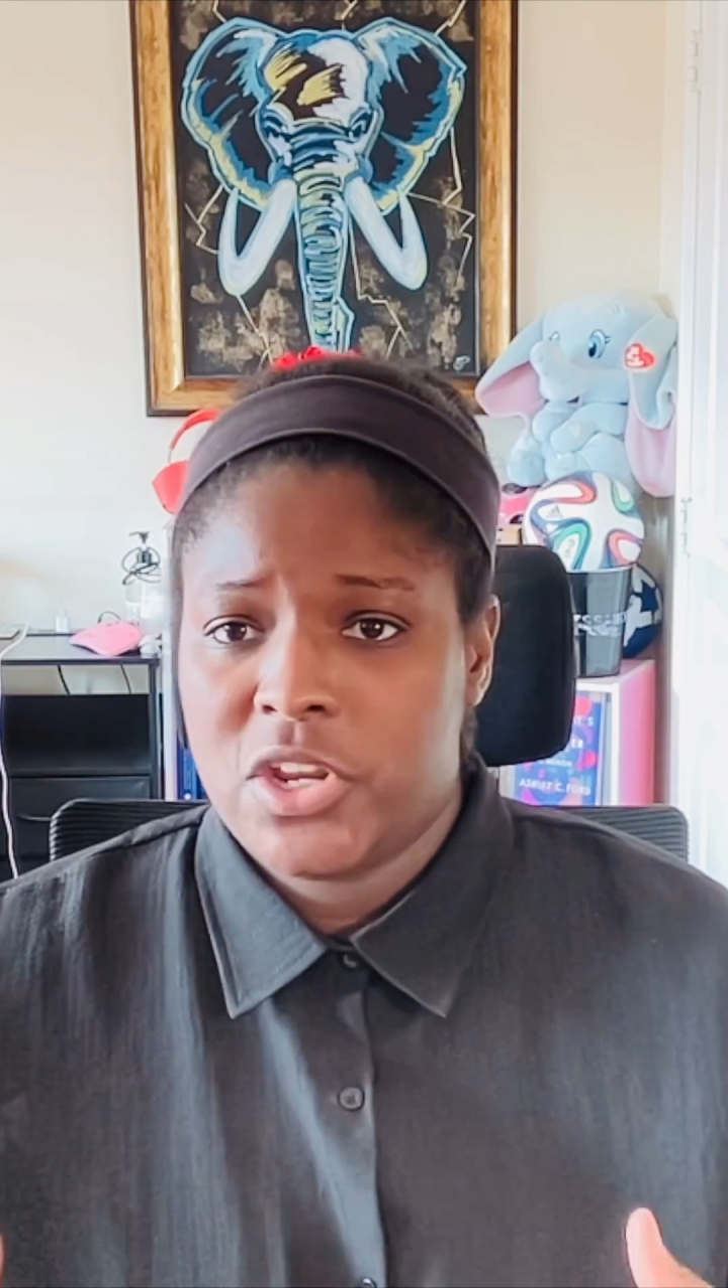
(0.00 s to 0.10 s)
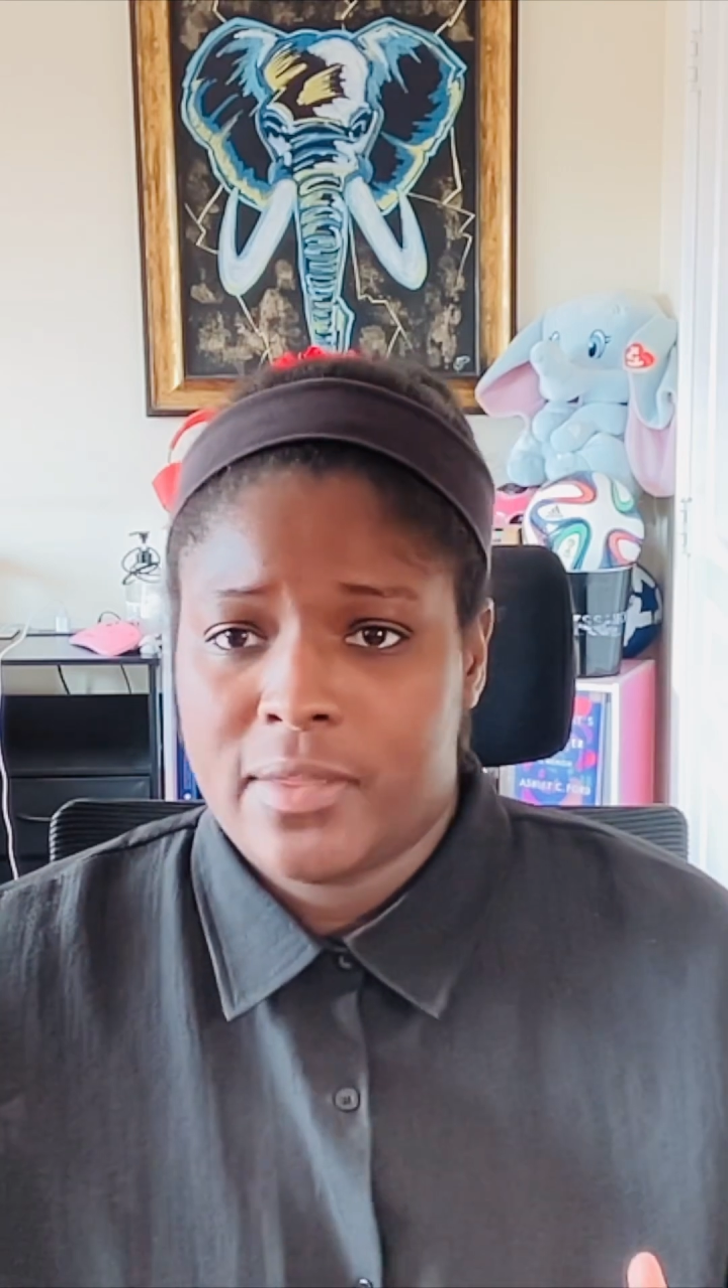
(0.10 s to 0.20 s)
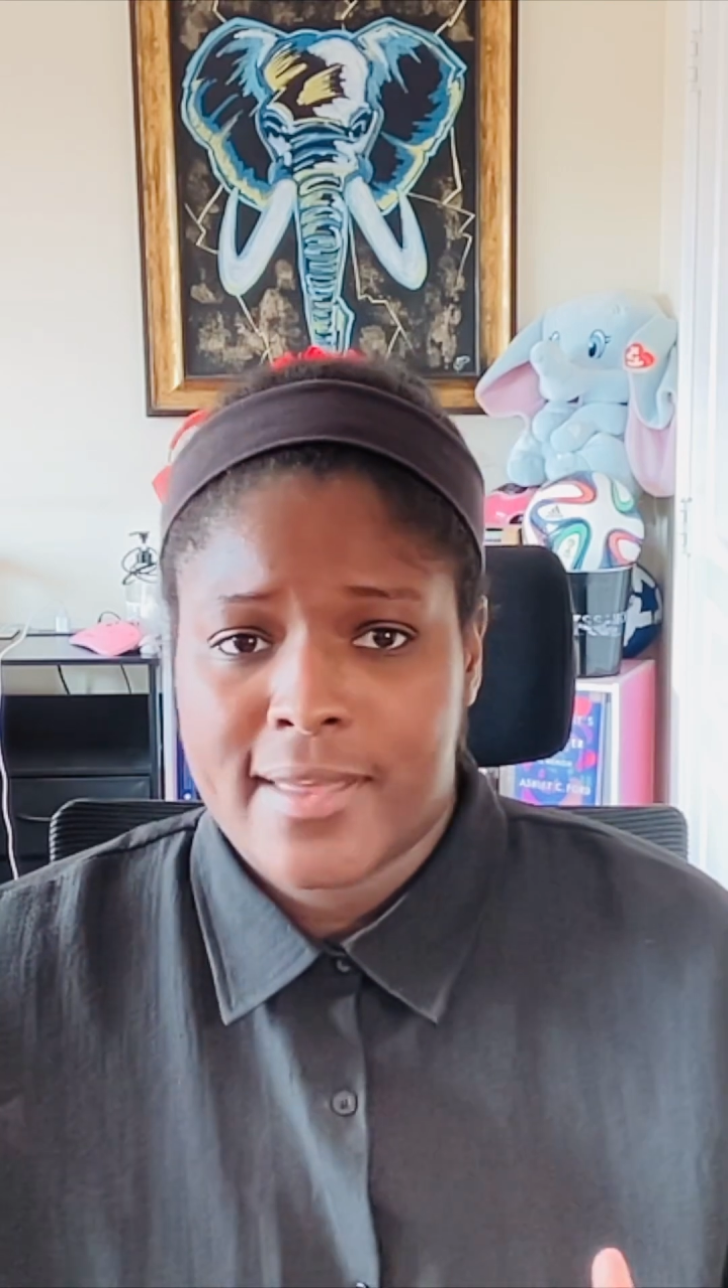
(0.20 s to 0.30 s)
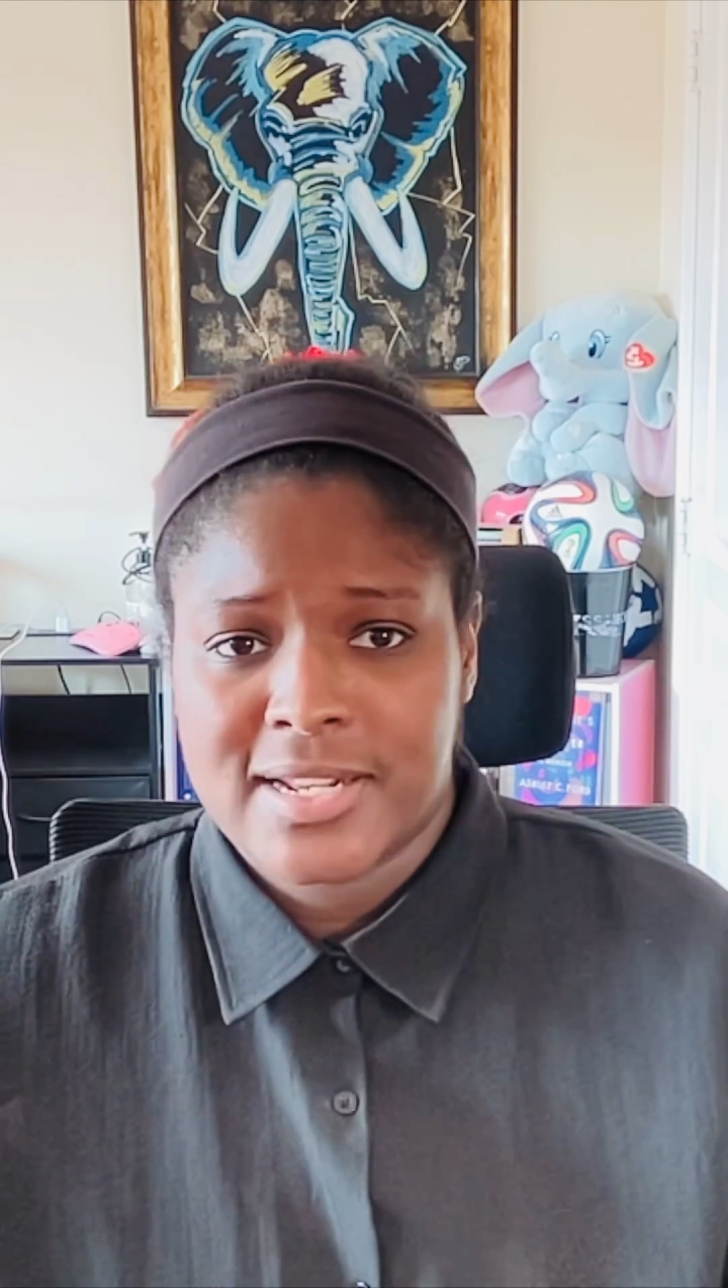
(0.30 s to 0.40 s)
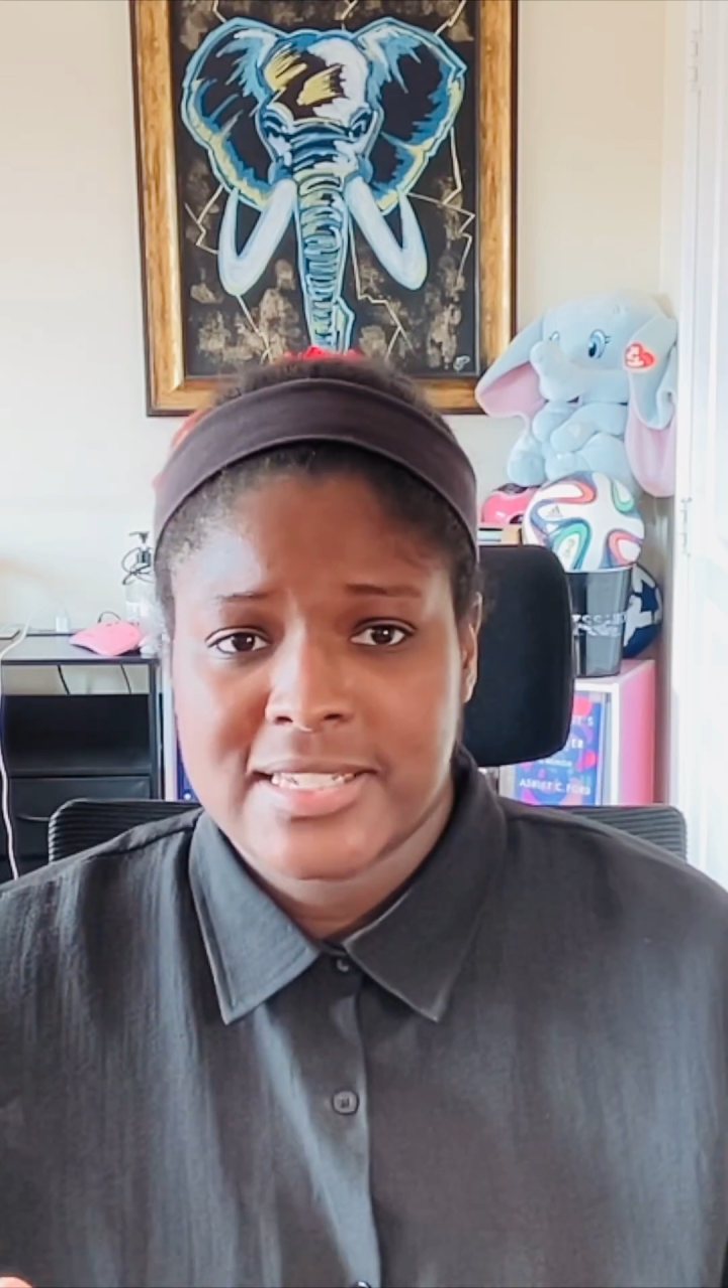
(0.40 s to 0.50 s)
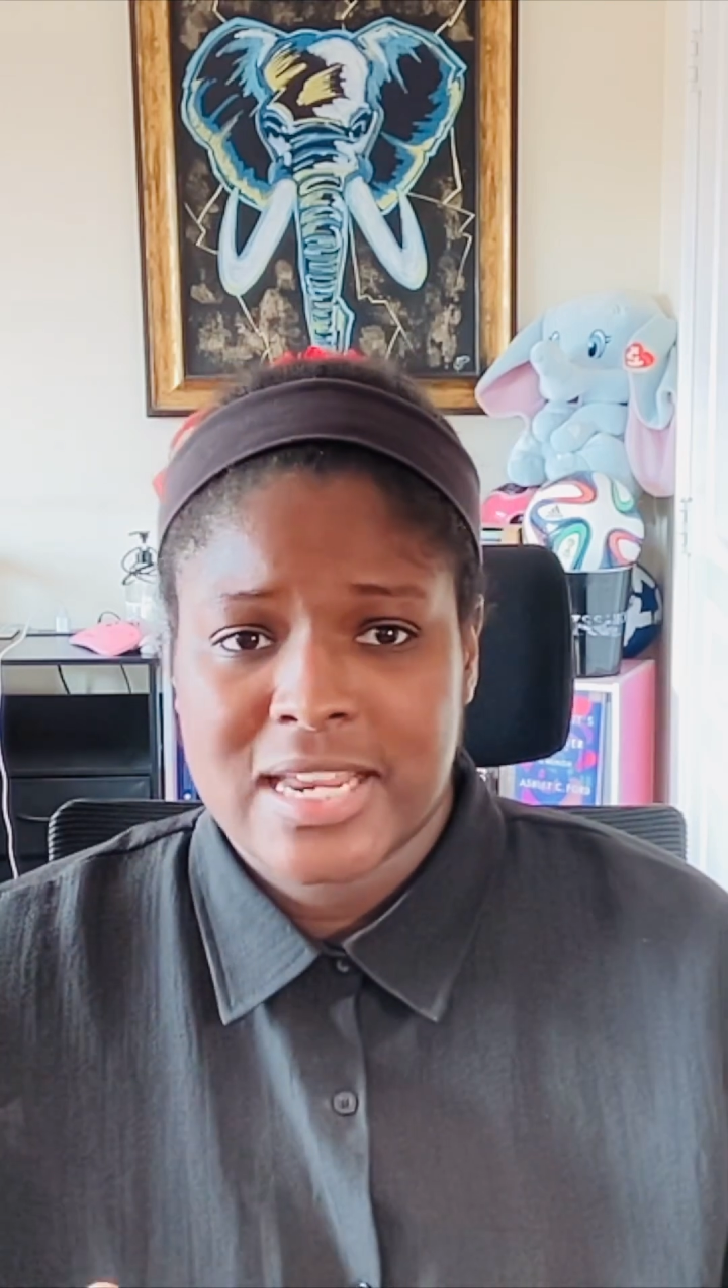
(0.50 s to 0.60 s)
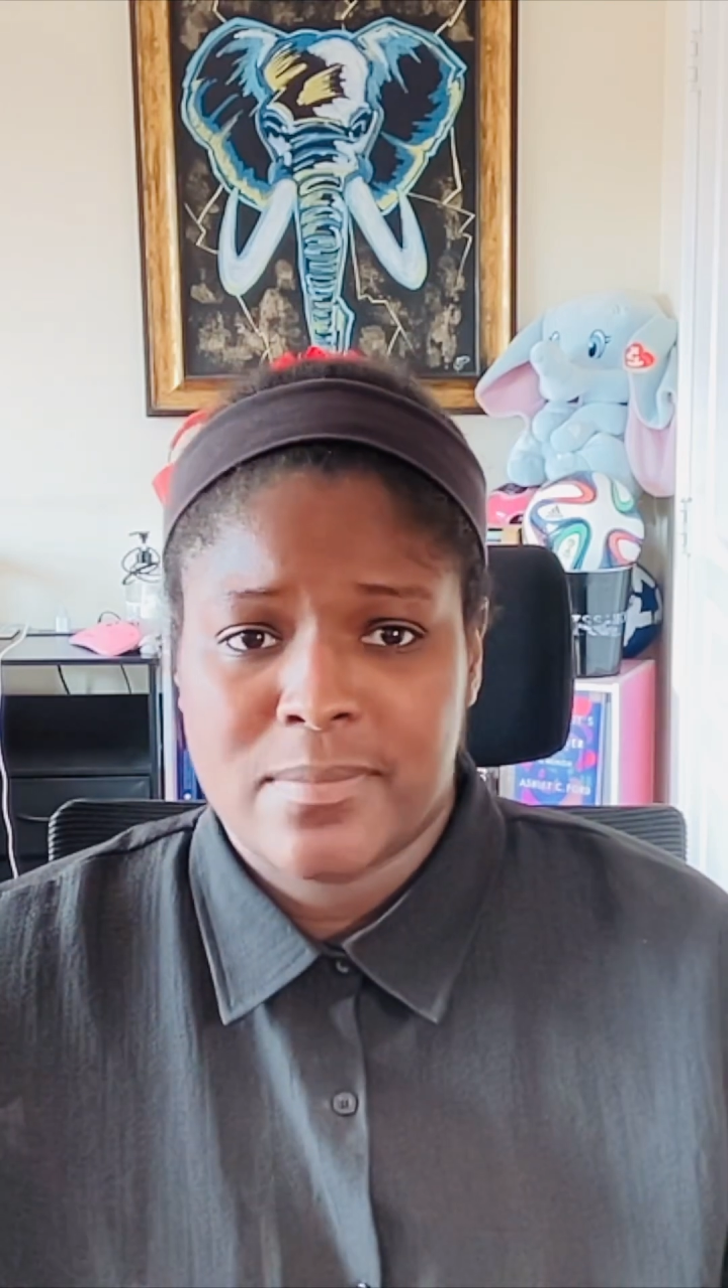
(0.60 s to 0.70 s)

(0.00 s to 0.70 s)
to you on that side.